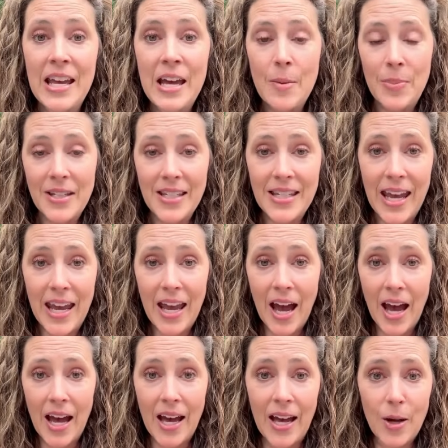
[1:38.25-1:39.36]
But today
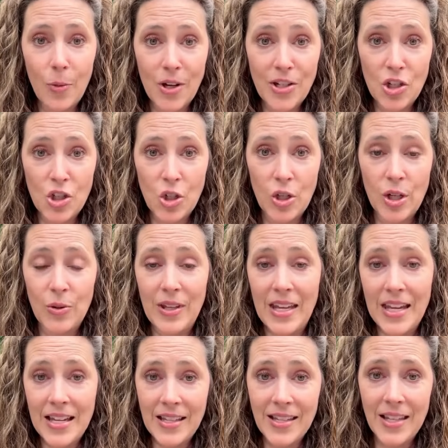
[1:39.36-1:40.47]
I want to show you the
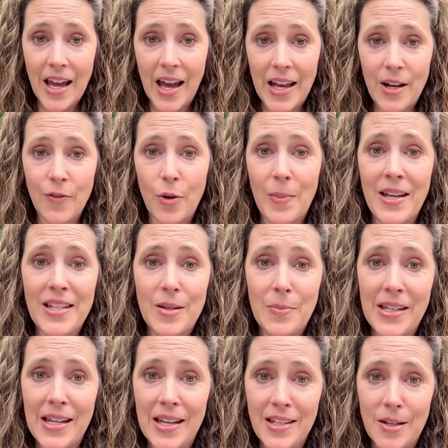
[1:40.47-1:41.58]
inside of your mason bee
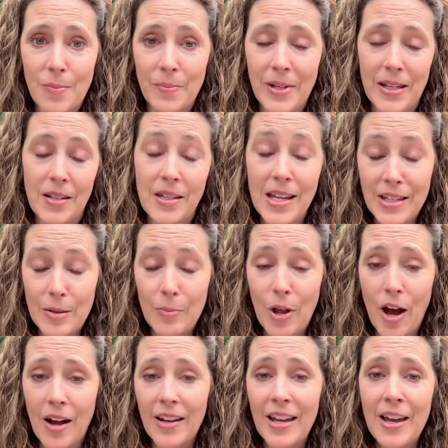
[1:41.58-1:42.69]
nesting
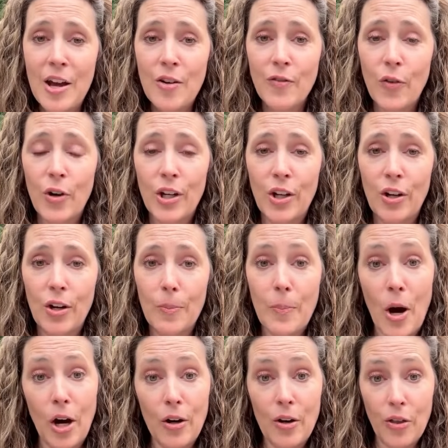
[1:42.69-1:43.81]
block for your
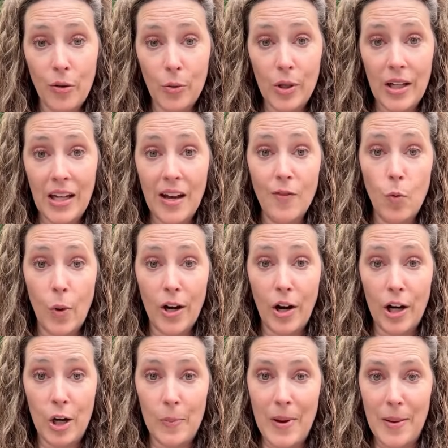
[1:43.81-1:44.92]
part three of what are
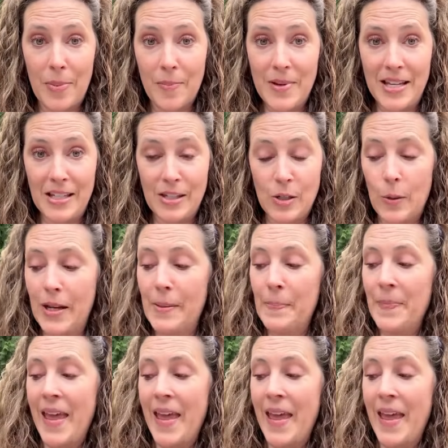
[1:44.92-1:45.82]
your baby bees doing.